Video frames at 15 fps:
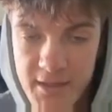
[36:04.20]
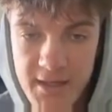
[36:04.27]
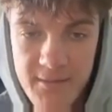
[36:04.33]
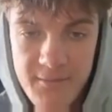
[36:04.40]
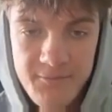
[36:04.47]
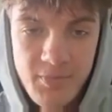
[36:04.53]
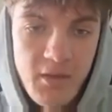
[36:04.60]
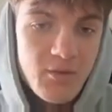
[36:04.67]
minute,
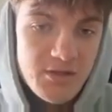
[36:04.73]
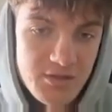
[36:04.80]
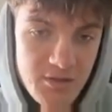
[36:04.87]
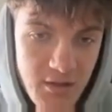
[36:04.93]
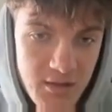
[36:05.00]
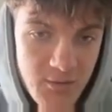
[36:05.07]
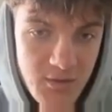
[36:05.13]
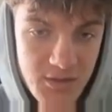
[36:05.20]

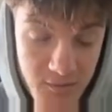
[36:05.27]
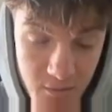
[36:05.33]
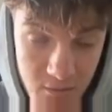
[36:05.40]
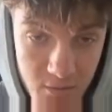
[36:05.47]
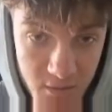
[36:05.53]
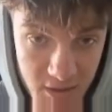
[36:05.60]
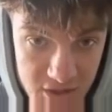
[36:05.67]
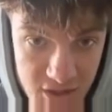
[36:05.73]

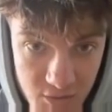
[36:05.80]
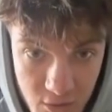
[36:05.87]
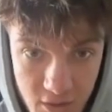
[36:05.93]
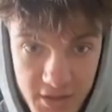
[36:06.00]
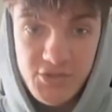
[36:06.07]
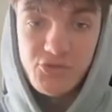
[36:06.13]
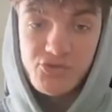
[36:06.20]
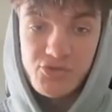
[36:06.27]
which is what I
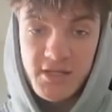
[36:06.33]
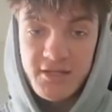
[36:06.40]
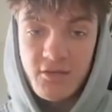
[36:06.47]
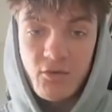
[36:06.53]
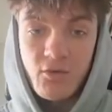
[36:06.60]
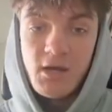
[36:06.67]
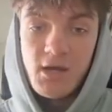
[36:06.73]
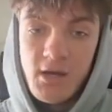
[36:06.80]
usually
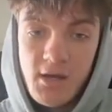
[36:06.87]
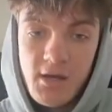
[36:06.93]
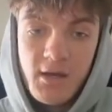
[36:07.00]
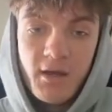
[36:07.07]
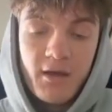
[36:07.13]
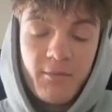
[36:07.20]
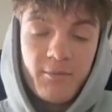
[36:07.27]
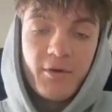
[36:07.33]
do.
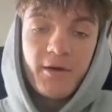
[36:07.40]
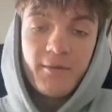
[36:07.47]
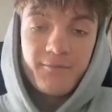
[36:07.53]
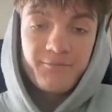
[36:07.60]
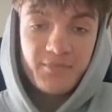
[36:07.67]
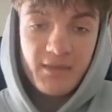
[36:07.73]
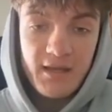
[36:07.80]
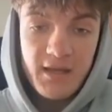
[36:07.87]
But
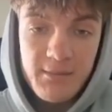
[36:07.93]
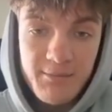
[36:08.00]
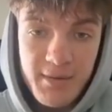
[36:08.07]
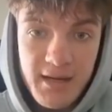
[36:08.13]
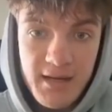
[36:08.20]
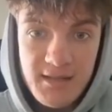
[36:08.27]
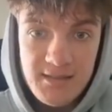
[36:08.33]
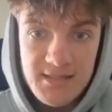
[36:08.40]

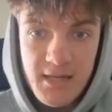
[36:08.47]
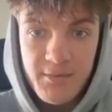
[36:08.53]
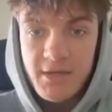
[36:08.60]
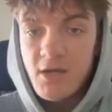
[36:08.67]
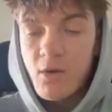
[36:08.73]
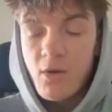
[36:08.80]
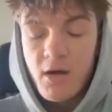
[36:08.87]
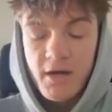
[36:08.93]
imbalance, and we
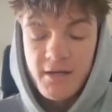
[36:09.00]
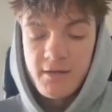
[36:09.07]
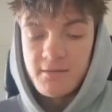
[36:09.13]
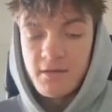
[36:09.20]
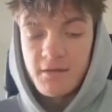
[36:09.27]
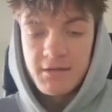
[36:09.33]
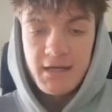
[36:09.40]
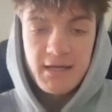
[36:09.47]
go higher.
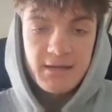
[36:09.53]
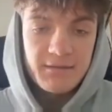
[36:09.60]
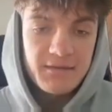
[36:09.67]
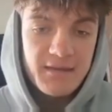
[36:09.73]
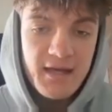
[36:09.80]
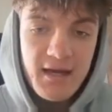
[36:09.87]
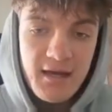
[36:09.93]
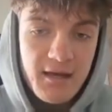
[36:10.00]
Okay,
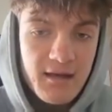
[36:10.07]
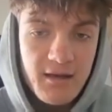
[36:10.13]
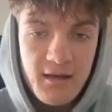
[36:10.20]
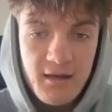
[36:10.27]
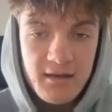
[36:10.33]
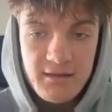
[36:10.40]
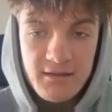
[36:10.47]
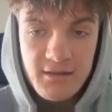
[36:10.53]
that,
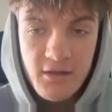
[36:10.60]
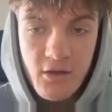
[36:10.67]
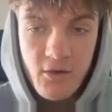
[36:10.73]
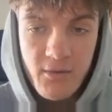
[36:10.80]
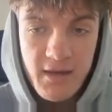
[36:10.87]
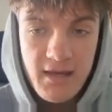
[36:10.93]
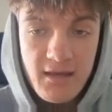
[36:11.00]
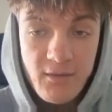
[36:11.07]

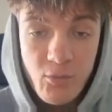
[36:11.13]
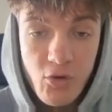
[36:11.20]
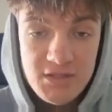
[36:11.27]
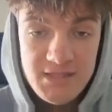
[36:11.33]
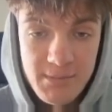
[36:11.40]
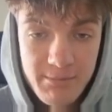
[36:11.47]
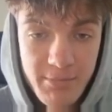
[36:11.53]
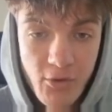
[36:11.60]
it
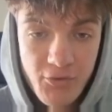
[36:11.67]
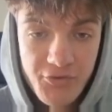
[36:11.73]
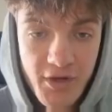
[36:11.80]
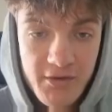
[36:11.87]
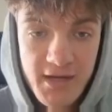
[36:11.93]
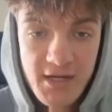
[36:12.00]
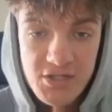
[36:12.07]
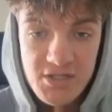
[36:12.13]
works in both
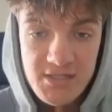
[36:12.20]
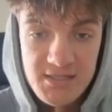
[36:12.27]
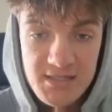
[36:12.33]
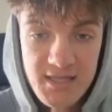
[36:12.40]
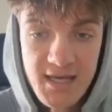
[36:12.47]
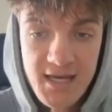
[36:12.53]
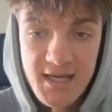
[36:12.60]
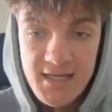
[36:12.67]
directions.
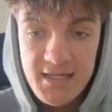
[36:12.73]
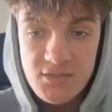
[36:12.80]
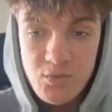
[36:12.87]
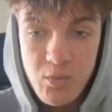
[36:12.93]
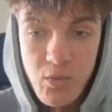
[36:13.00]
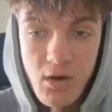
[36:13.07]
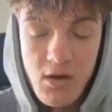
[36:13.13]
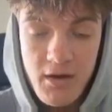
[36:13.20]
That is
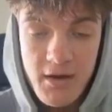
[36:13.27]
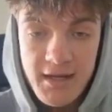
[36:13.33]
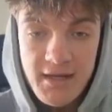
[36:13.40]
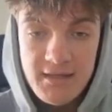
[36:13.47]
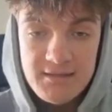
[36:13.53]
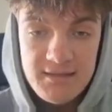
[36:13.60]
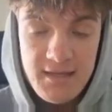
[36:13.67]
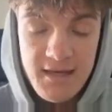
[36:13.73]
why
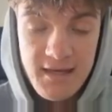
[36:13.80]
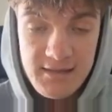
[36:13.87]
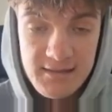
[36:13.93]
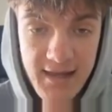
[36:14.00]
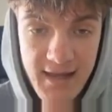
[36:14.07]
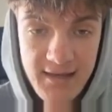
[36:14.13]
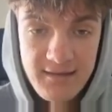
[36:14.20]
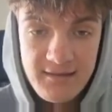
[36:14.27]

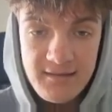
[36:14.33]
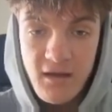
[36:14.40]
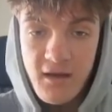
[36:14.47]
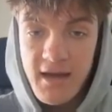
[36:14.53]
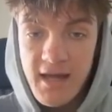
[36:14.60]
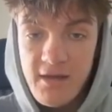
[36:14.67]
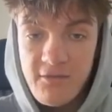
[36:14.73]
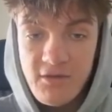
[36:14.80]
to enter
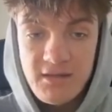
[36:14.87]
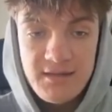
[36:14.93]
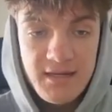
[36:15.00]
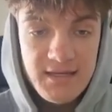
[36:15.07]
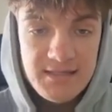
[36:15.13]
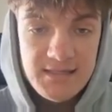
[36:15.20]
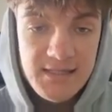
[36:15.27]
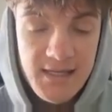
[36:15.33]

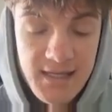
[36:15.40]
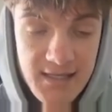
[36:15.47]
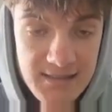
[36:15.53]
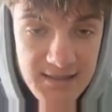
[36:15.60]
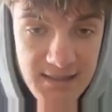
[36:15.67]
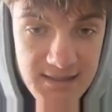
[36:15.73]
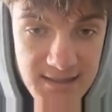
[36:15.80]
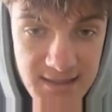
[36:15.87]
everything is
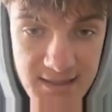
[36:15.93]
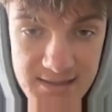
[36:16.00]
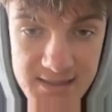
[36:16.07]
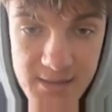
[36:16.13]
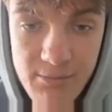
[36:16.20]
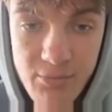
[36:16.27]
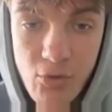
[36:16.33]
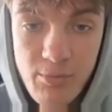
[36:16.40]
easy and
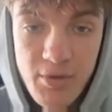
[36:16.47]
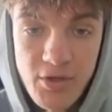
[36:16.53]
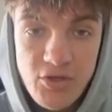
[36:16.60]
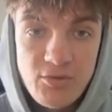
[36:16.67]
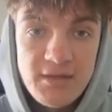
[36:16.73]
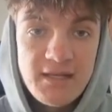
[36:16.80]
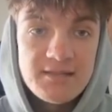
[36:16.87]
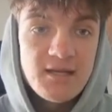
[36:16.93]
simple, but
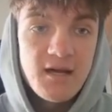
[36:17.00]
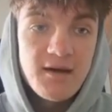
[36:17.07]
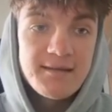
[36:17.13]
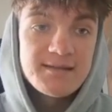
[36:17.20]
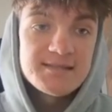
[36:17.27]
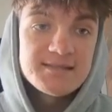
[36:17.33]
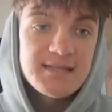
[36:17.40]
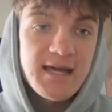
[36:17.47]
you need to
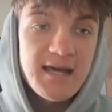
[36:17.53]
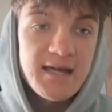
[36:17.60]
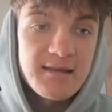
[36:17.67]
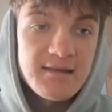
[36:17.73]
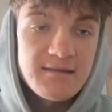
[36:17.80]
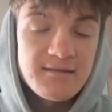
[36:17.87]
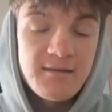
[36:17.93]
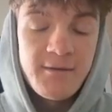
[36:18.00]

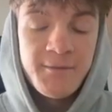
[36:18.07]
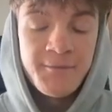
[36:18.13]
understand